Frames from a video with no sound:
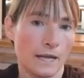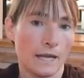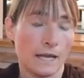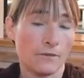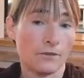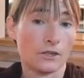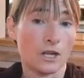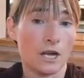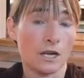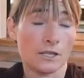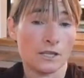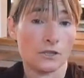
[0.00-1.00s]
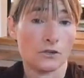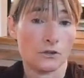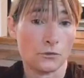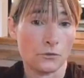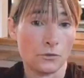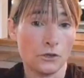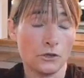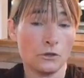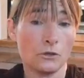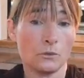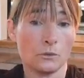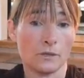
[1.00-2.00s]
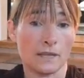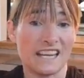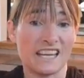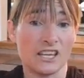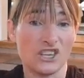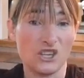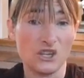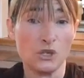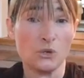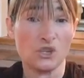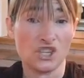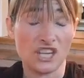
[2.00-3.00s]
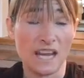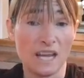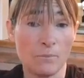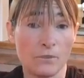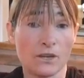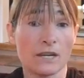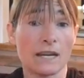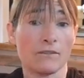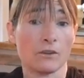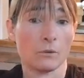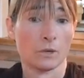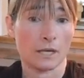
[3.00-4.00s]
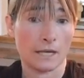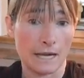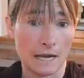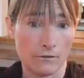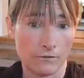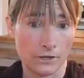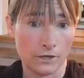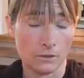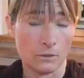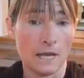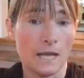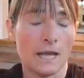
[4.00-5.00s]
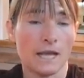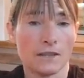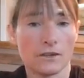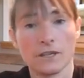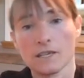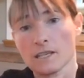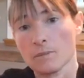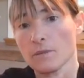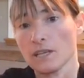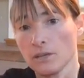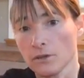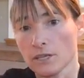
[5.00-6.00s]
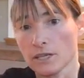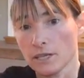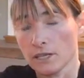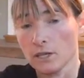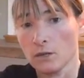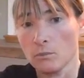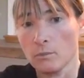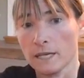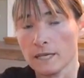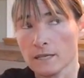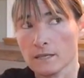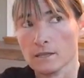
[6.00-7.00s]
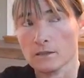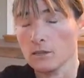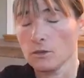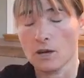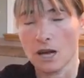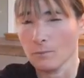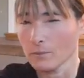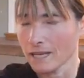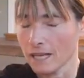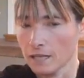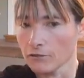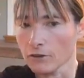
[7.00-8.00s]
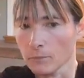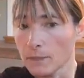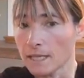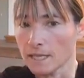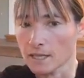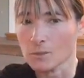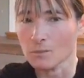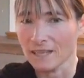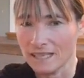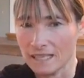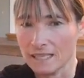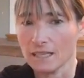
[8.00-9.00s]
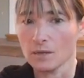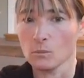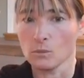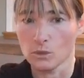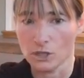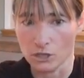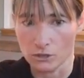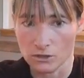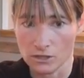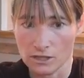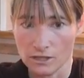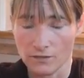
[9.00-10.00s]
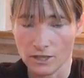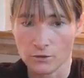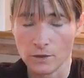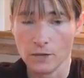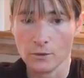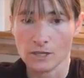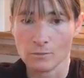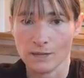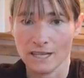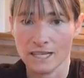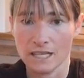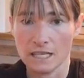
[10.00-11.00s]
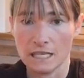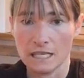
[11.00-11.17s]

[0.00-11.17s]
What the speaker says: If your dog is a true like U shape, you're gonna have your work cut out for you. And there is something you can do, but it's too complicated for me to explain it in words. If I try to explain it,